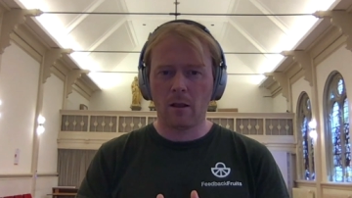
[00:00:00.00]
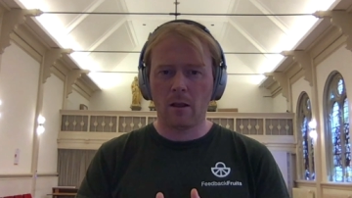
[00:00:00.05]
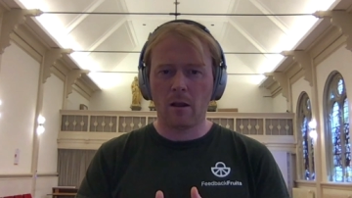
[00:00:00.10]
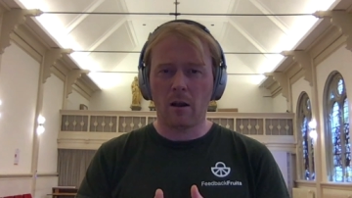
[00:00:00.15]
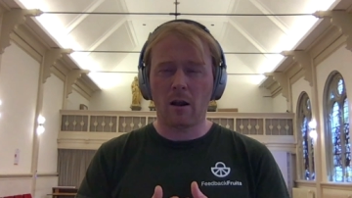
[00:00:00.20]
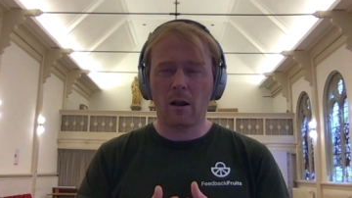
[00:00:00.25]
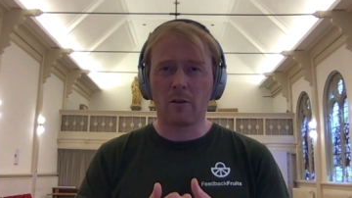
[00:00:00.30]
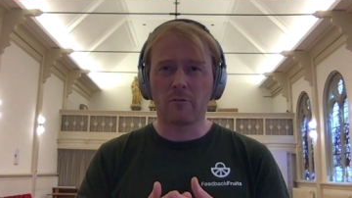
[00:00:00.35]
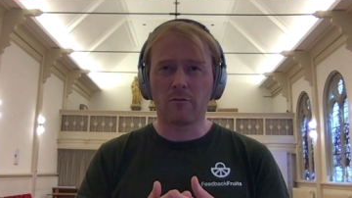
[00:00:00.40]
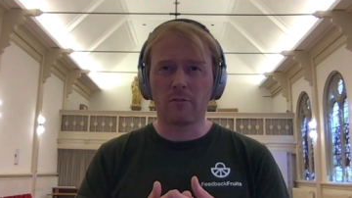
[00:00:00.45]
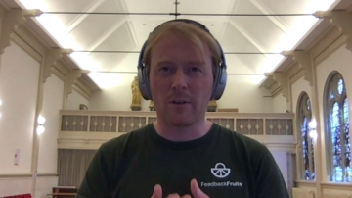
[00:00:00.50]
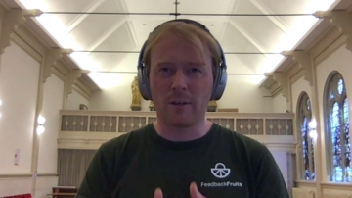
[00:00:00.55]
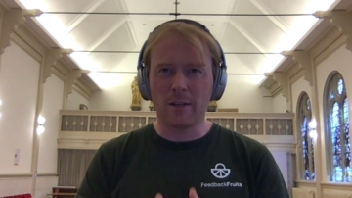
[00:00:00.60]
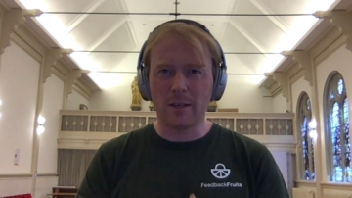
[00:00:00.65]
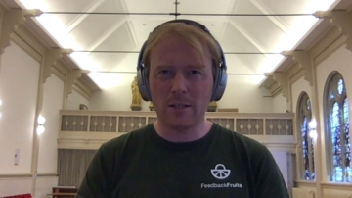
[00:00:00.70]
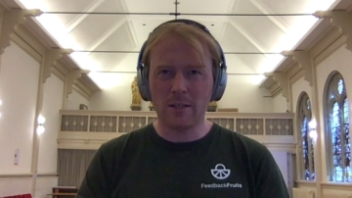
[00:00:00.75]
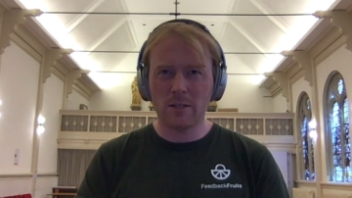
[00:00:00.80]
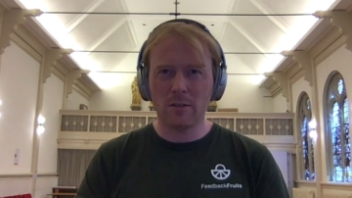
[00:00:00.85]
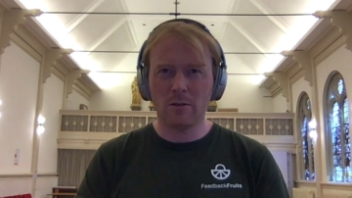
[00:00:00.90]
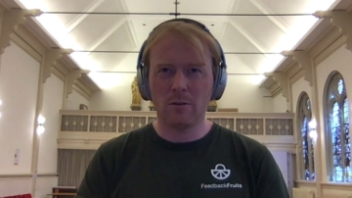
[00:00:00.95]
Our
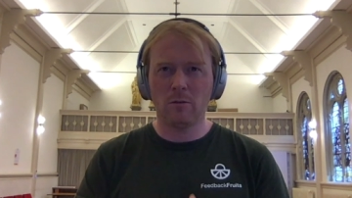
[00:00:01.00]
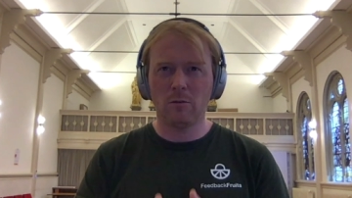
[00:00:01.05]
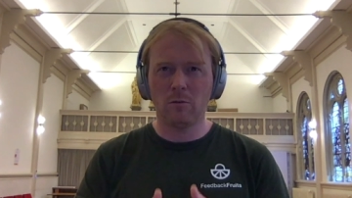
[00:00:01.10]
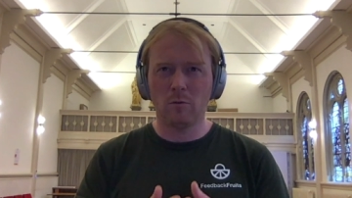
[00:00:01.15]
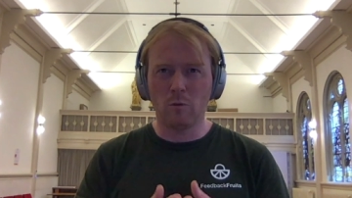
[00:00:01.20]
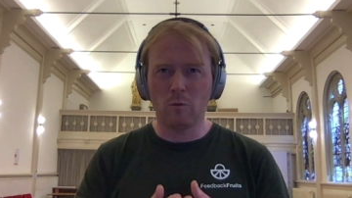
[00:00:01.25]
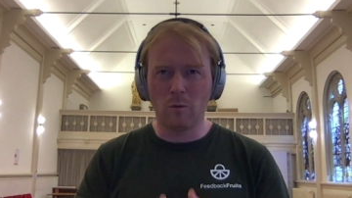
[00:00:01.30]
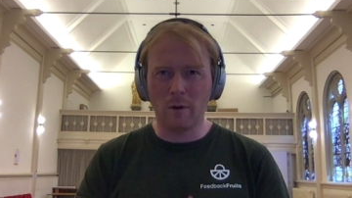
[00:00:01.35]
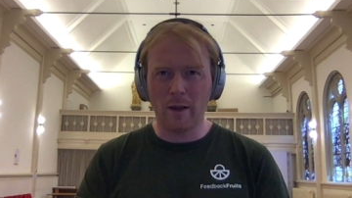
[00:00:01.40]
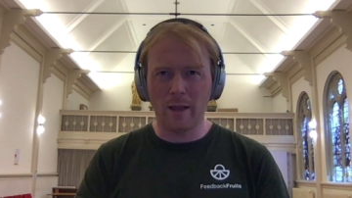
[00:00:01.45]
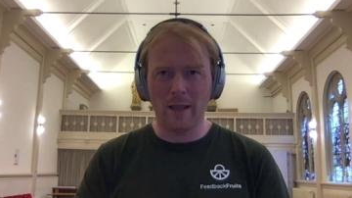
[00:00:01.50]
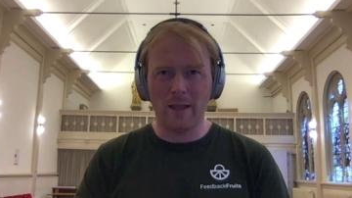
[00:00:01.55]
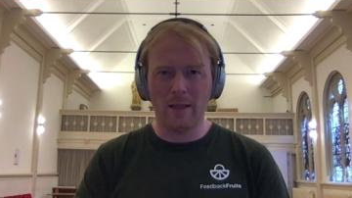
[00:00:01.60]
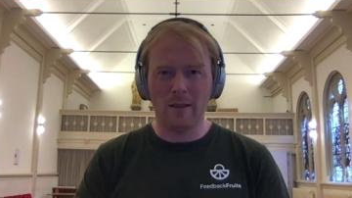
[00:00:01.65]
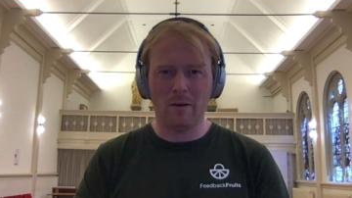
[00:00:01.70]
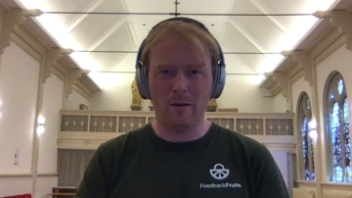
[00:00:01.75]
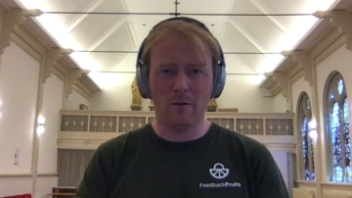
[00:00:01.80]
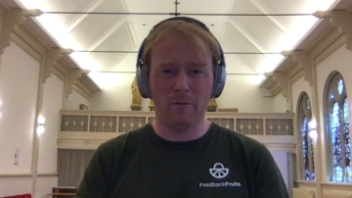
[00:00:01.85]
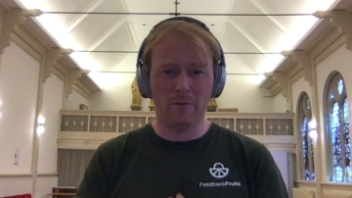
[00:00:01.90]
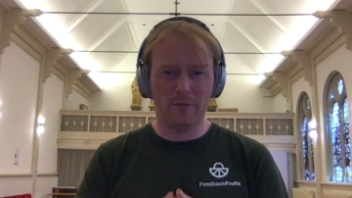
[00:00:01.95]
traditional way
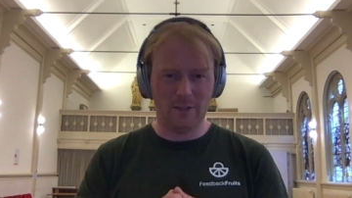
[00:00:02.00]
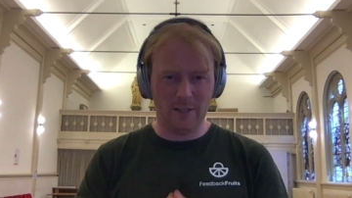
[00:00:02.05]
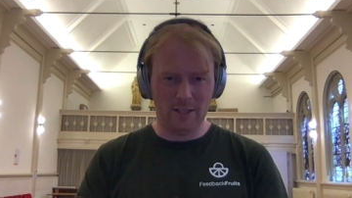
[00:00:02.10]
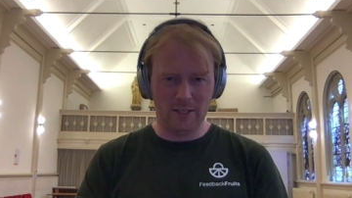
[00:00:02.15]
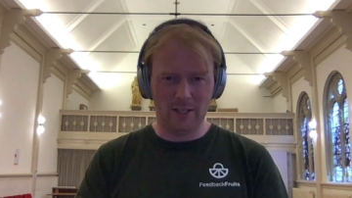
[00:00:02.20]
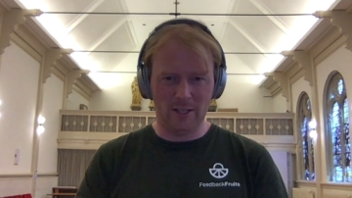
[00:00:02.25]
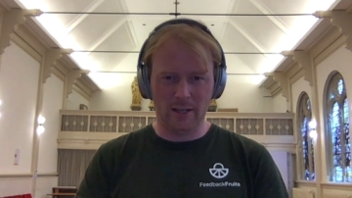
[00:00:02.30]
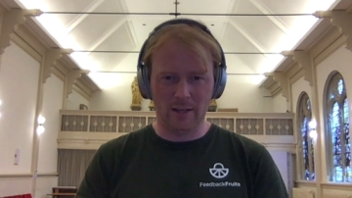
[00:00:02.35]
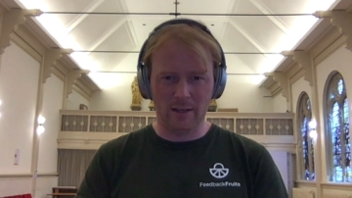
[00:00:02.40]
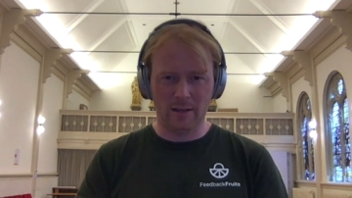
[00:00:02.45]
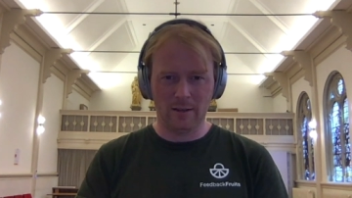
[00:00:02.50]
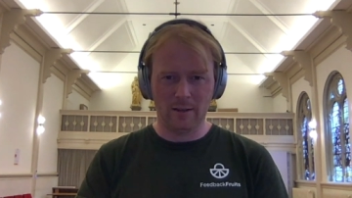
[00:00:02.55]
of teaching,